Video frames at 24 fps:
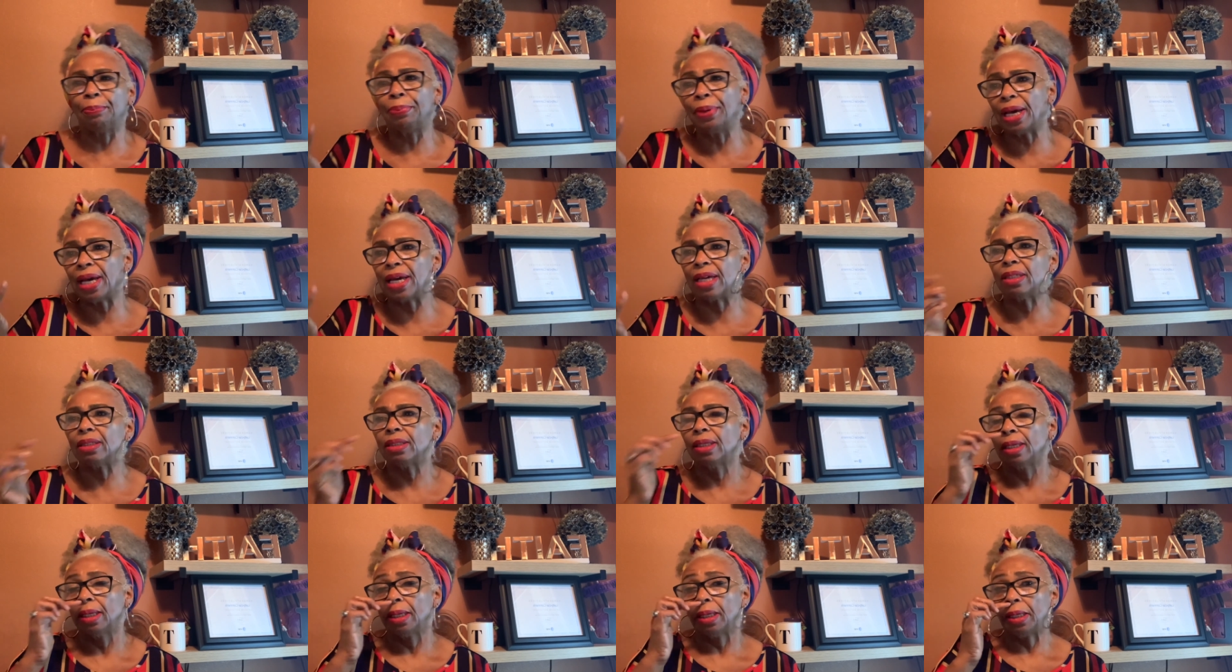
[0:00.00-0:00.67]

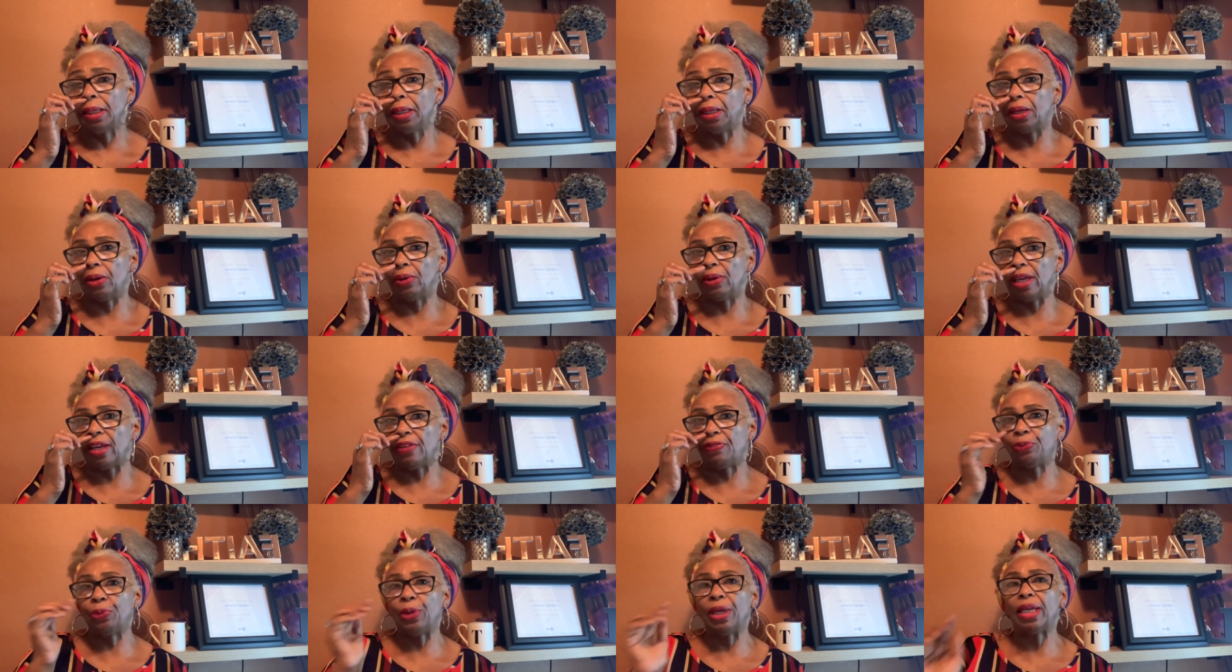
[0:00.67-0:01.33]
But, you know,
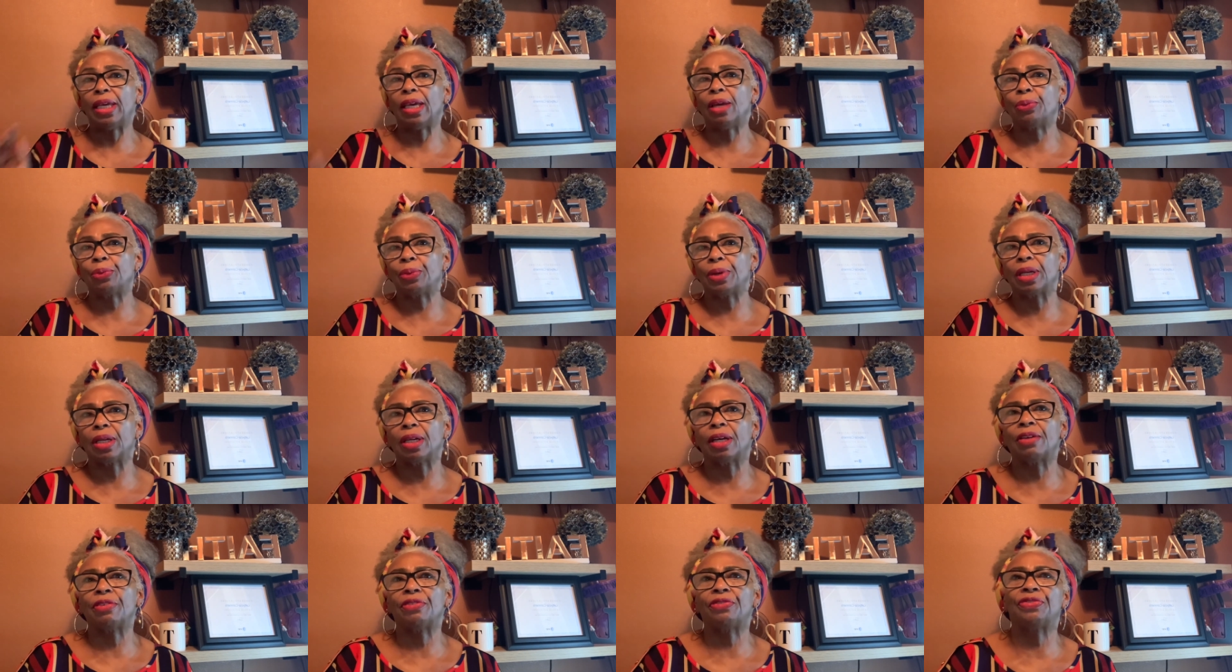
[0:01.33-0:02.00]
if we get rid
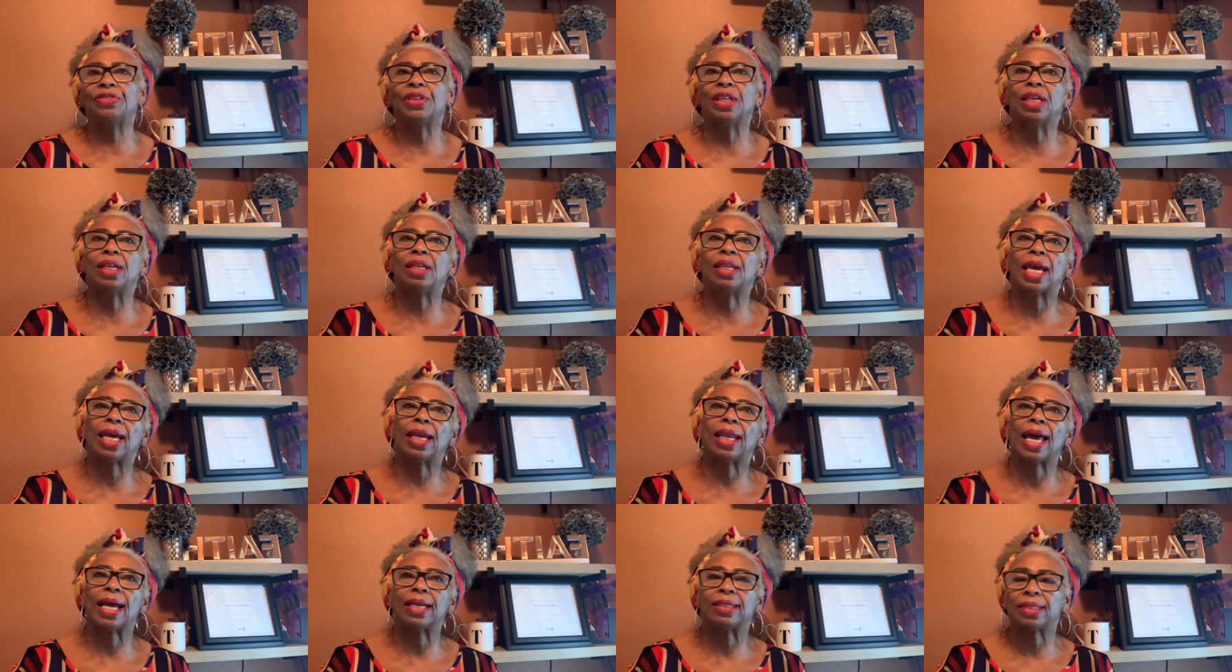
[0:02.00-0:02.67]
of the
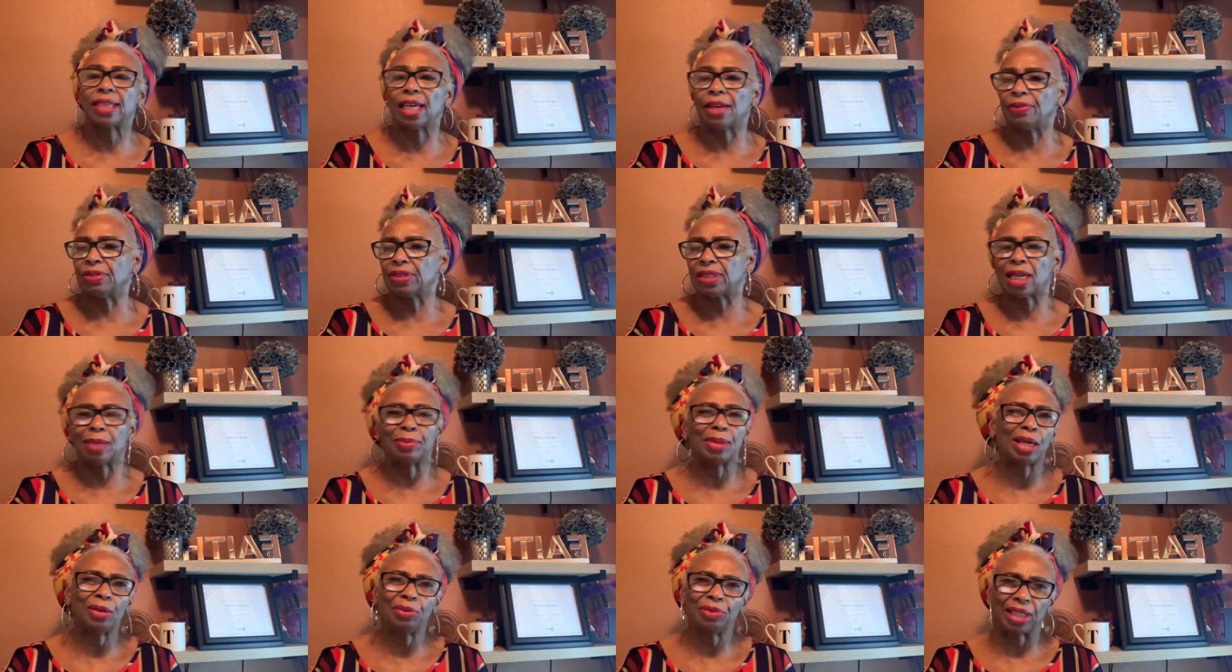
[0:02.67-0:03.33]
daylight savings
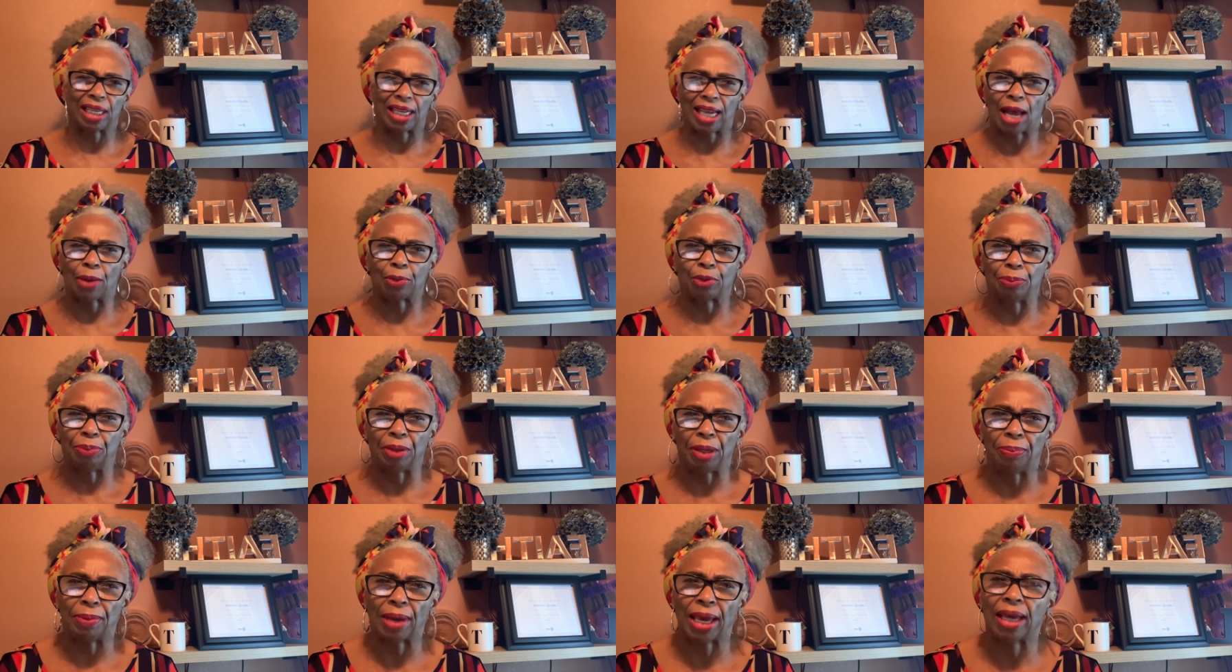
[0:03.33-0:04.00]
time, I don't think I would
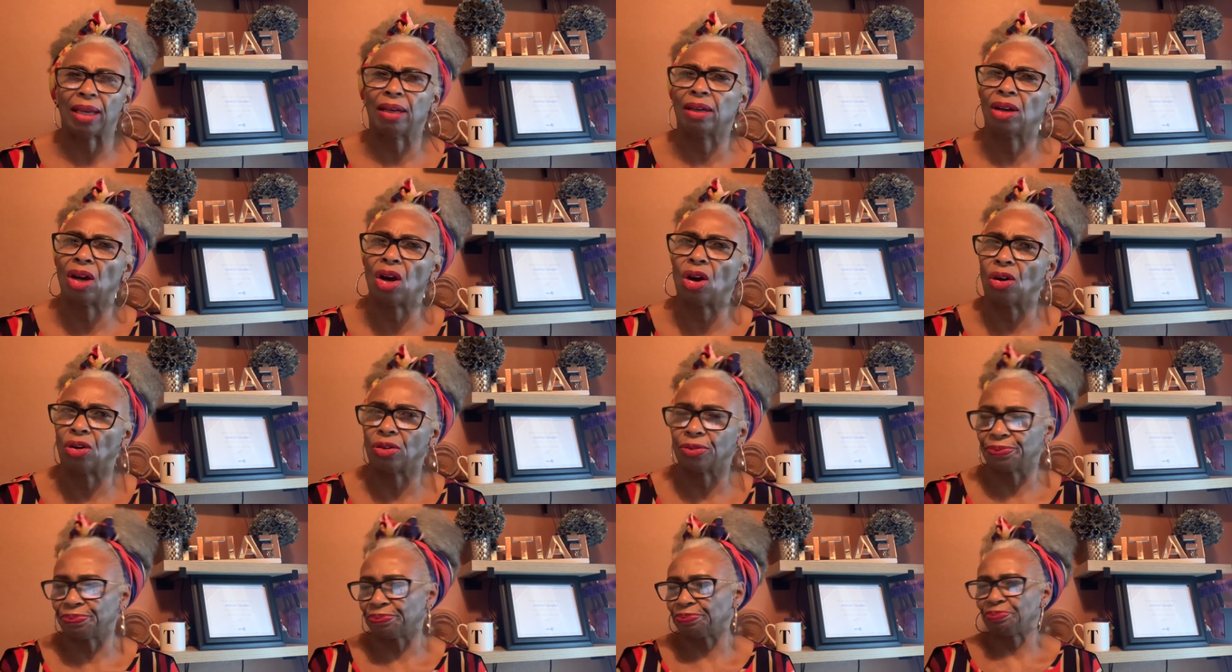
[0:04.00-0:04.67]
be mad at
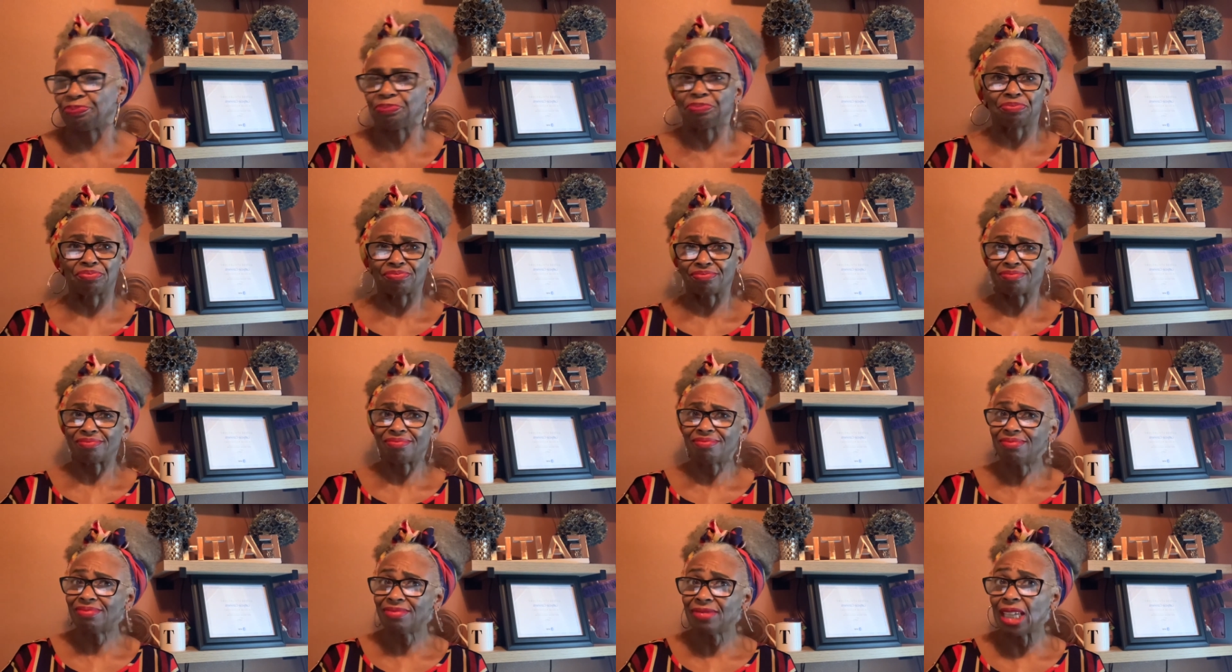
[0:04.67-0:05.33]
all.
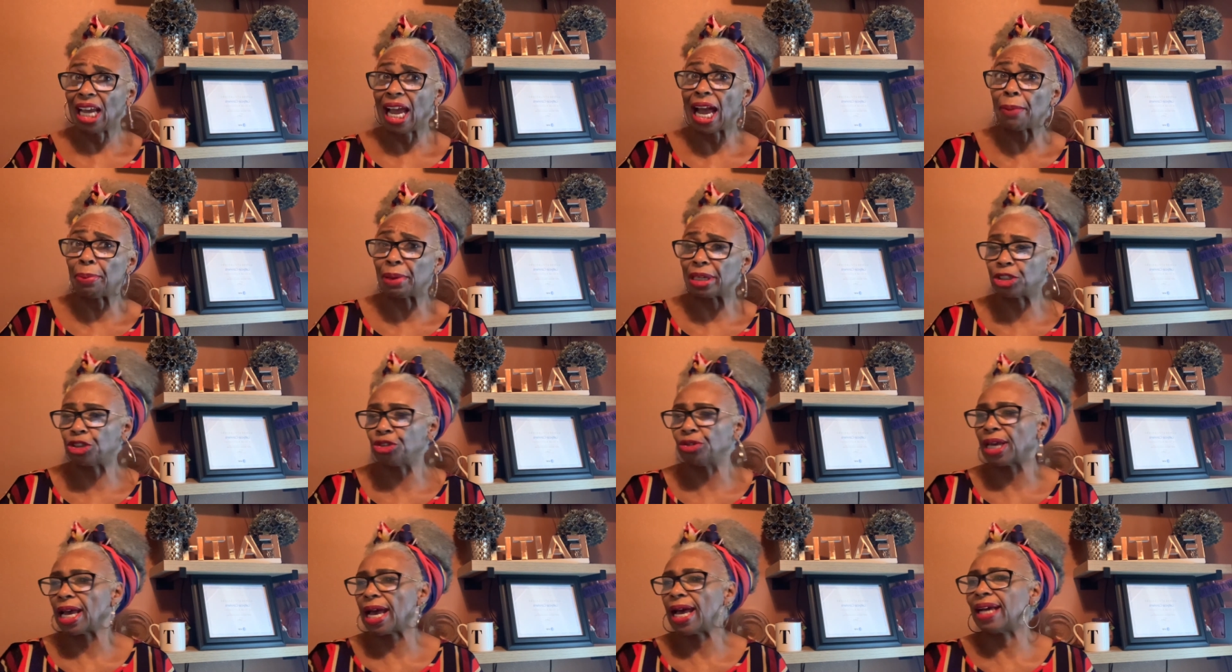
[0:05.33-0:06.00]
How about
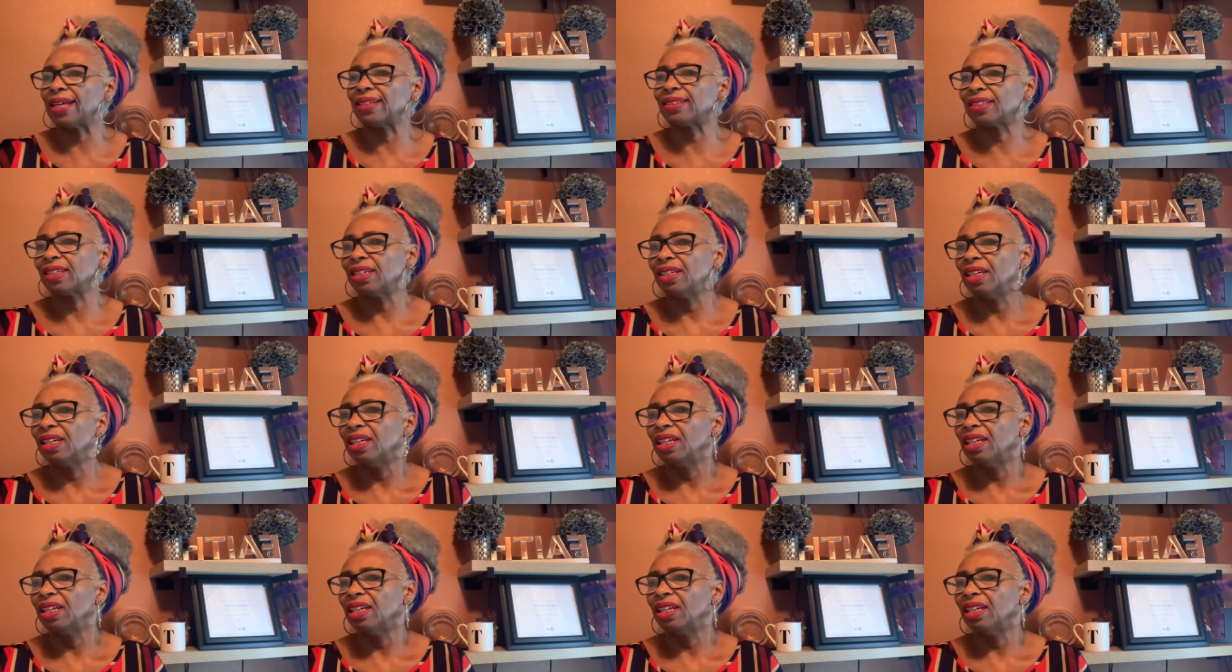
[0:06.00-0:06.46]
you guys?